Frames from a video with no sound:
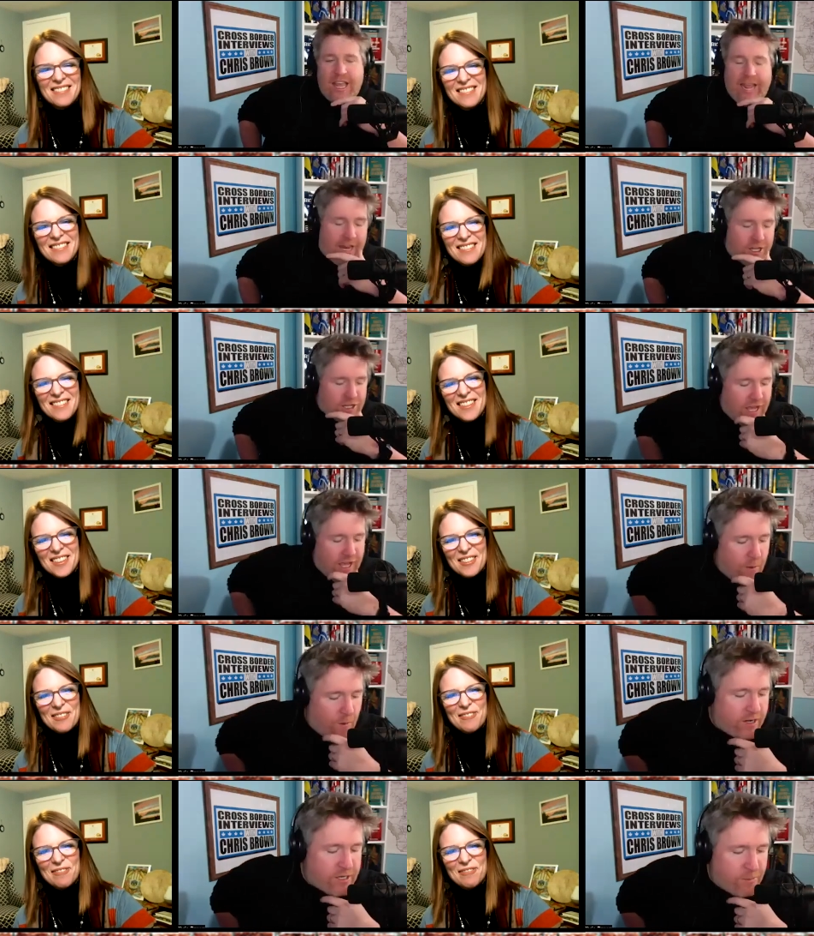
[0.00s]
Speaker 1: Angela, I
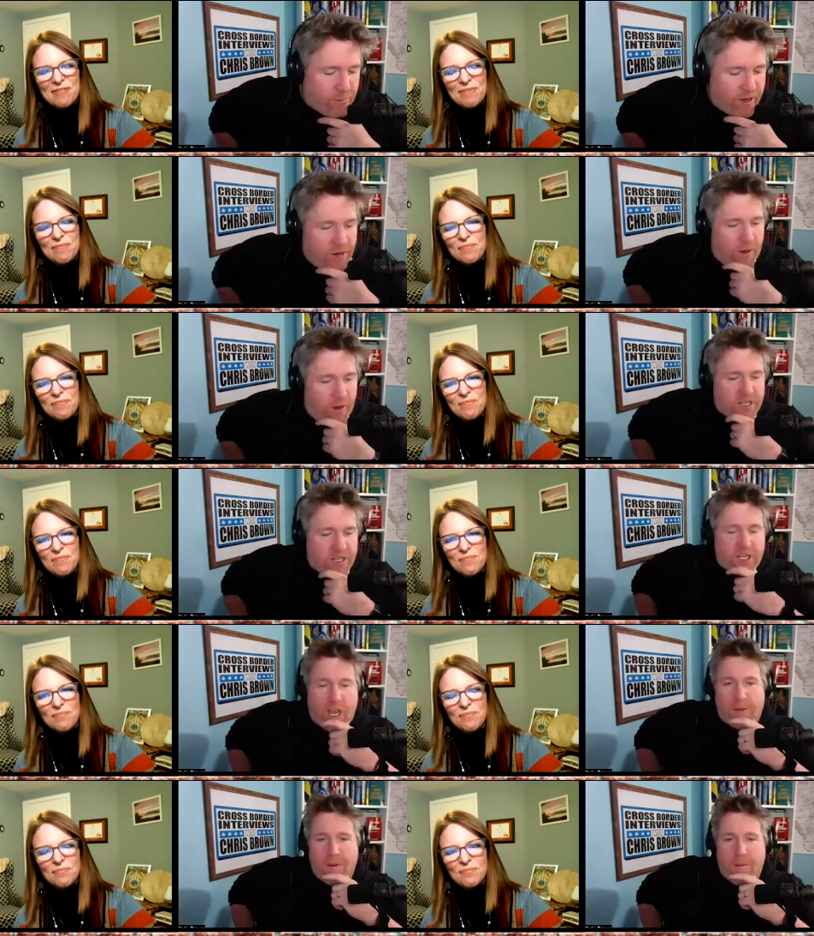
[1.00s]
want to bring you on to
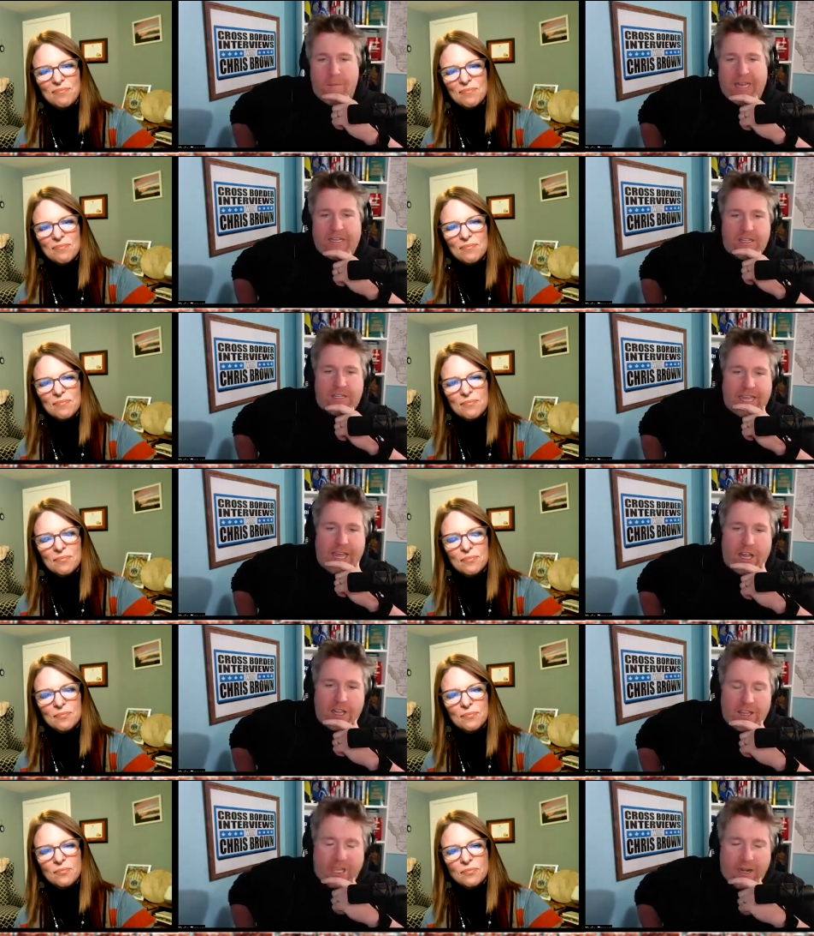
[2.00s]
talk about mental
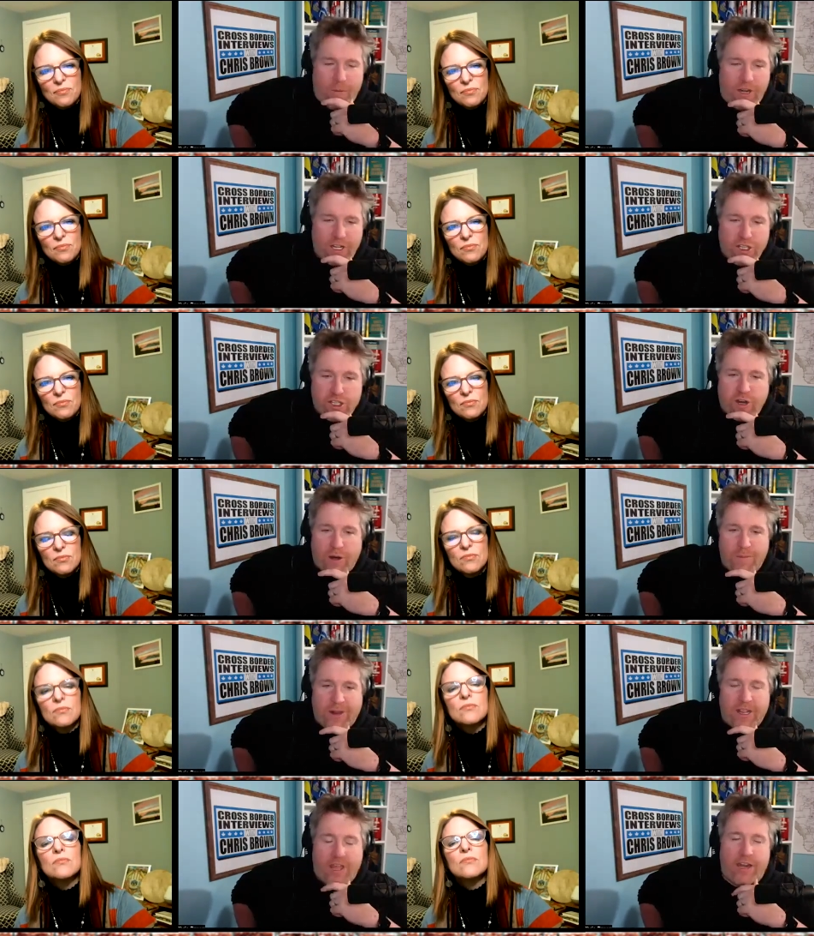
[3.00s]
health, and I want to start
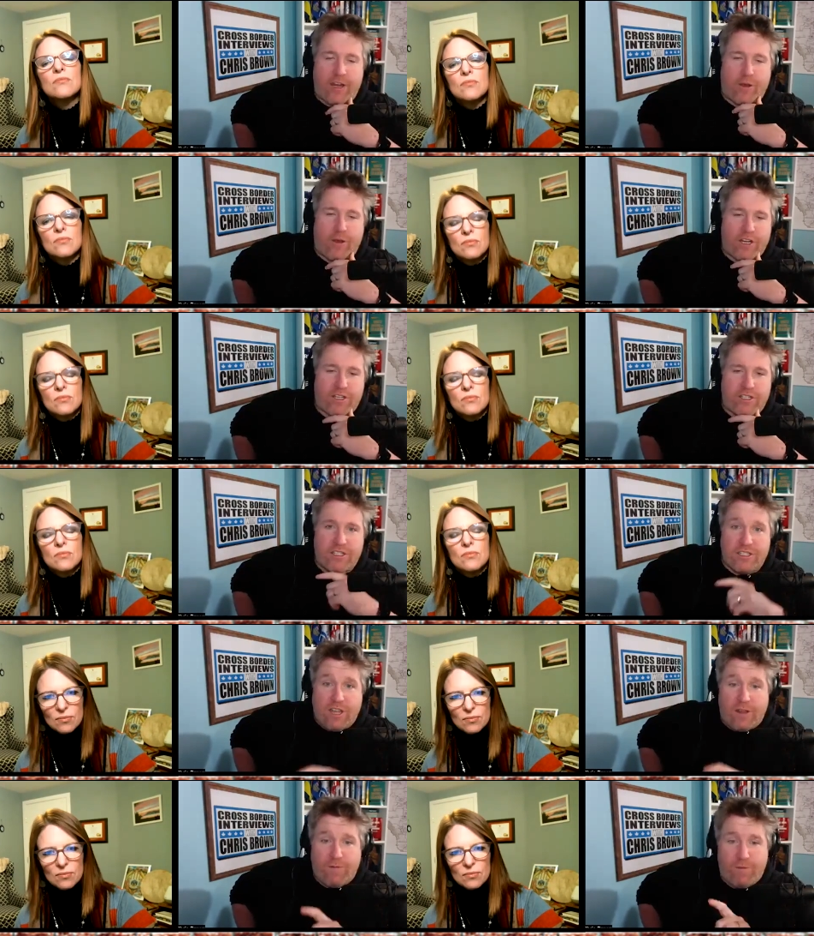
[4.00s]
my line of
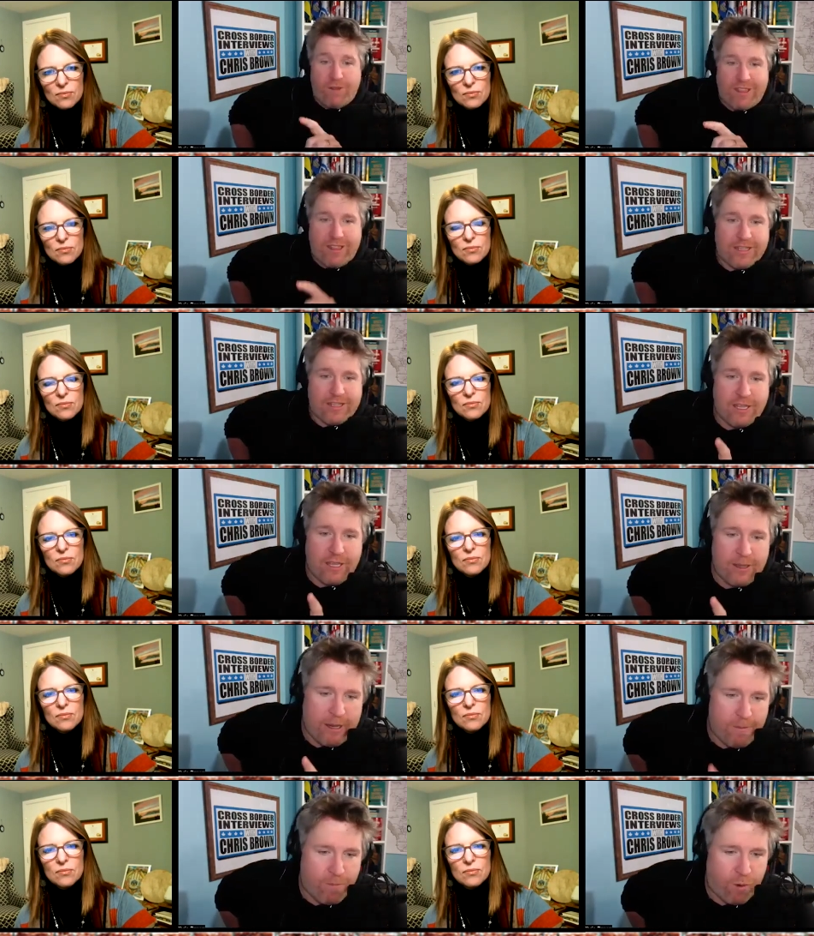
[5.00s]
questions off with this
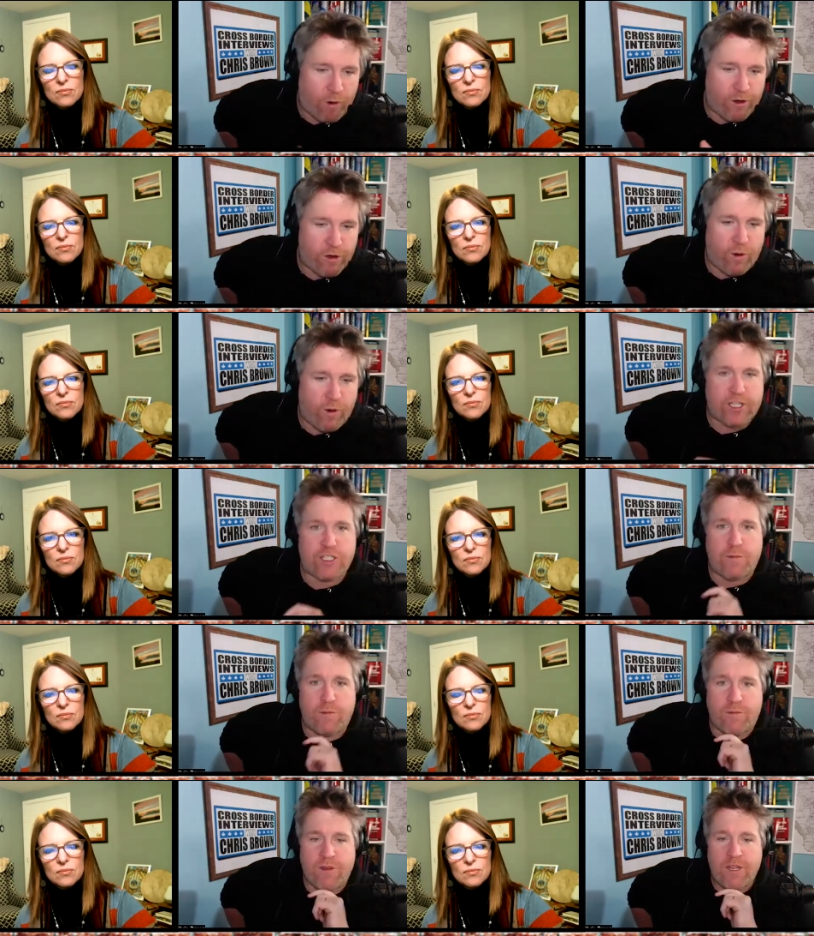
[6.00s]
important
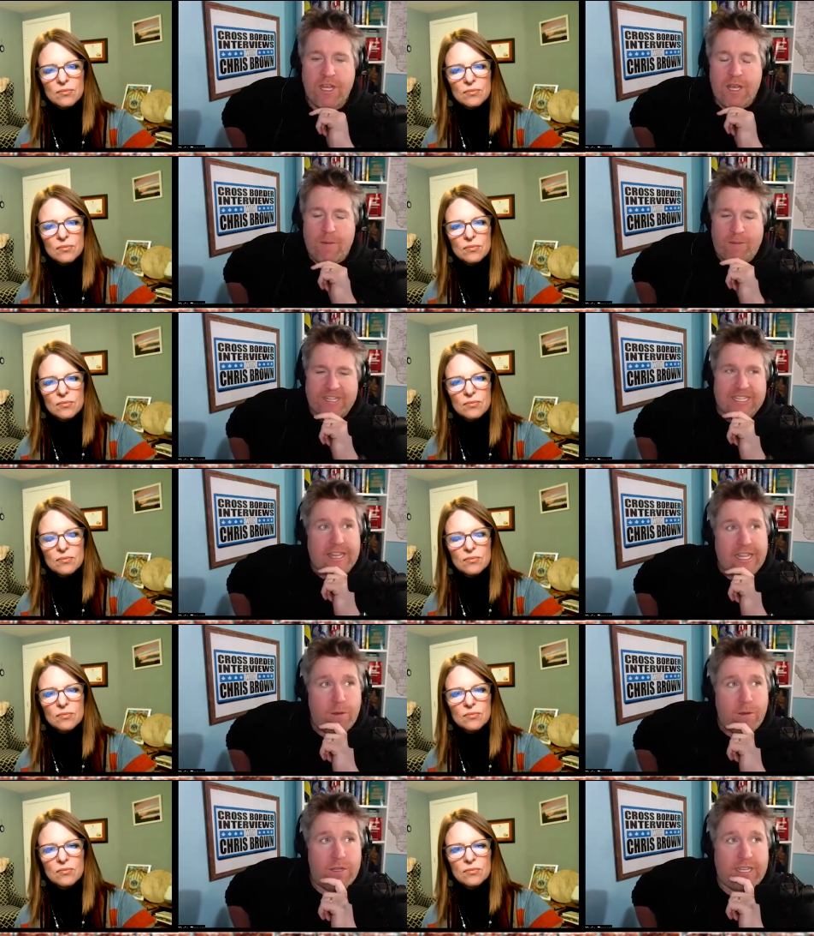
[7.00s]
question because I
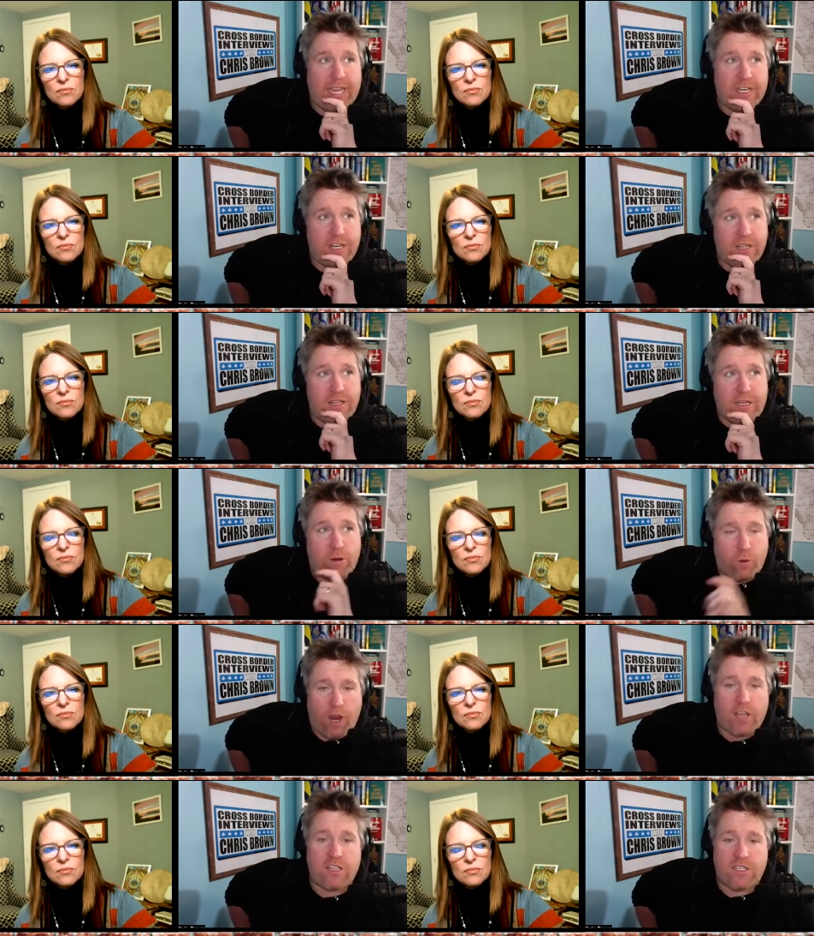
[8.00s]
think it will get to the
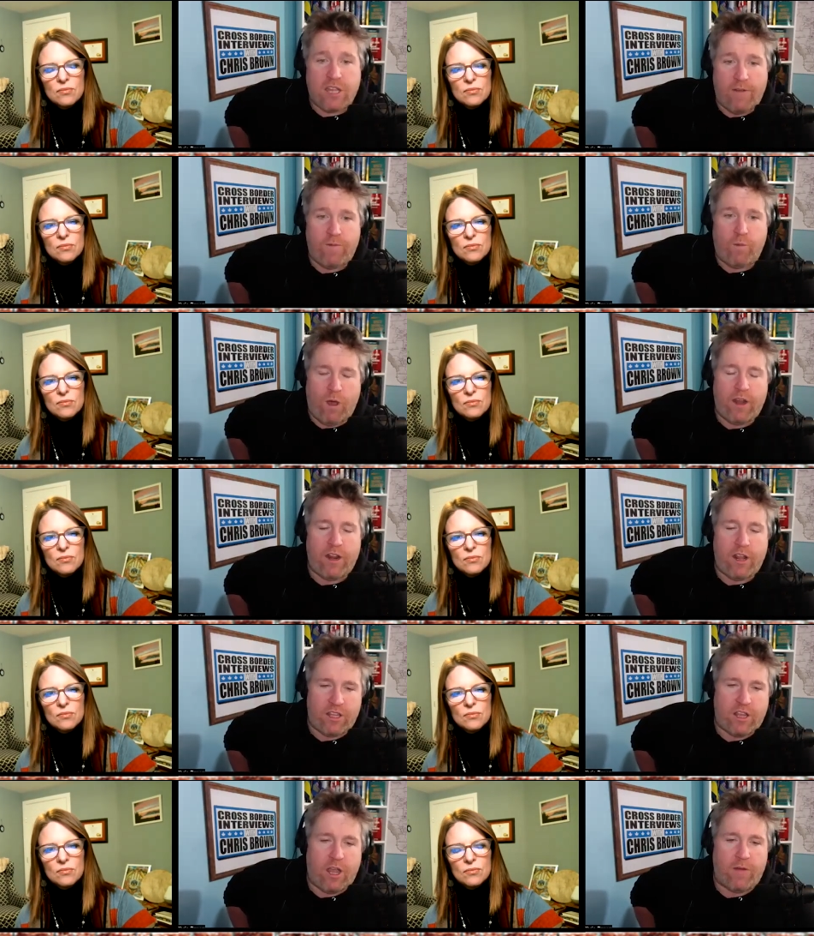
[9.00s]
crux of what
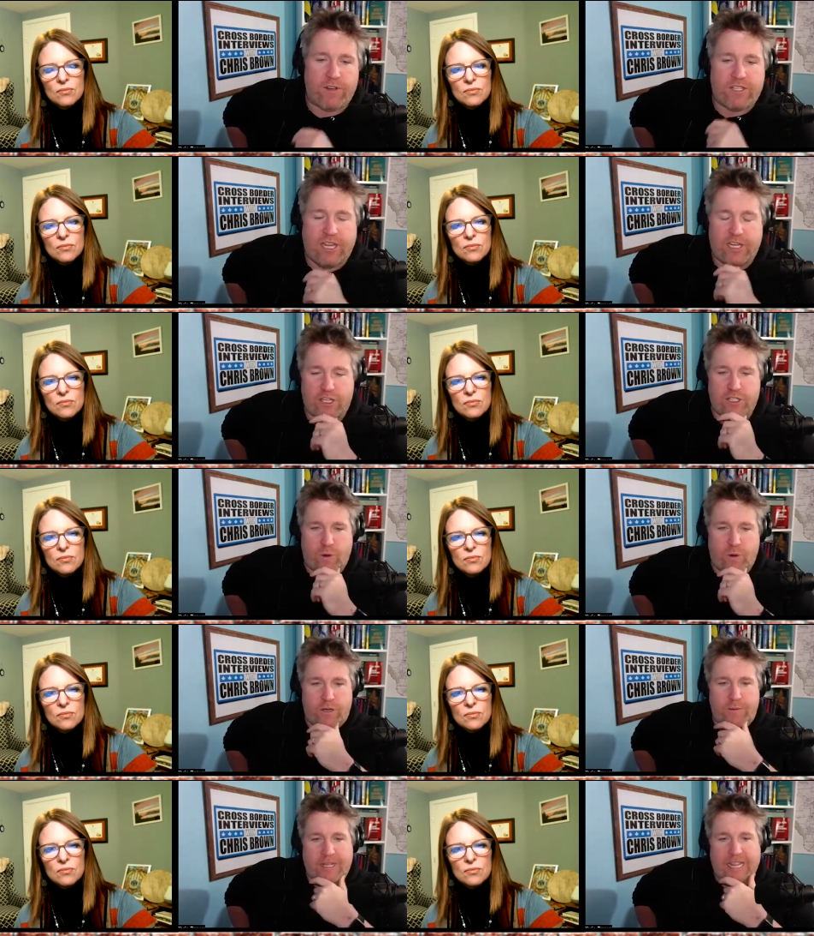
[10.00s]
the conversation is going to be